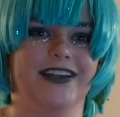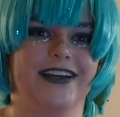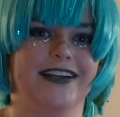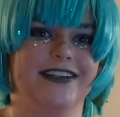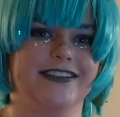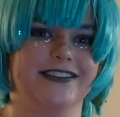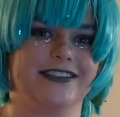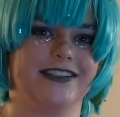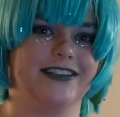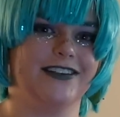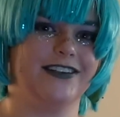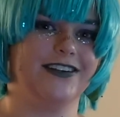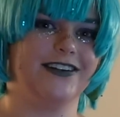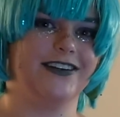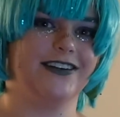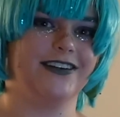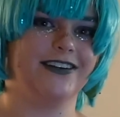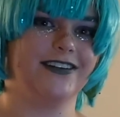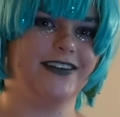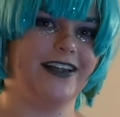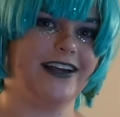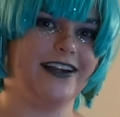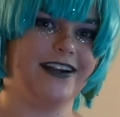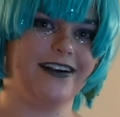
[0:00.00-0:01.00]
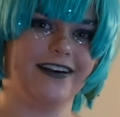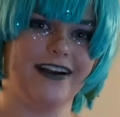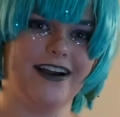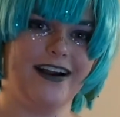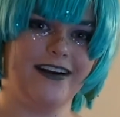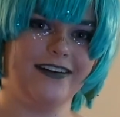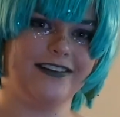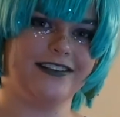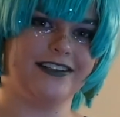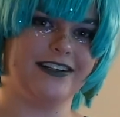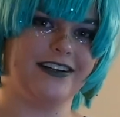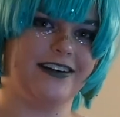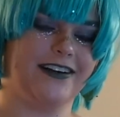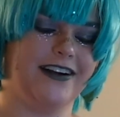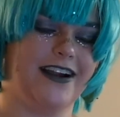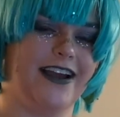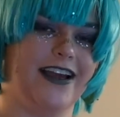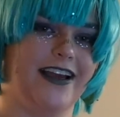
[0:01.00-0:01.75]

things to look like your character,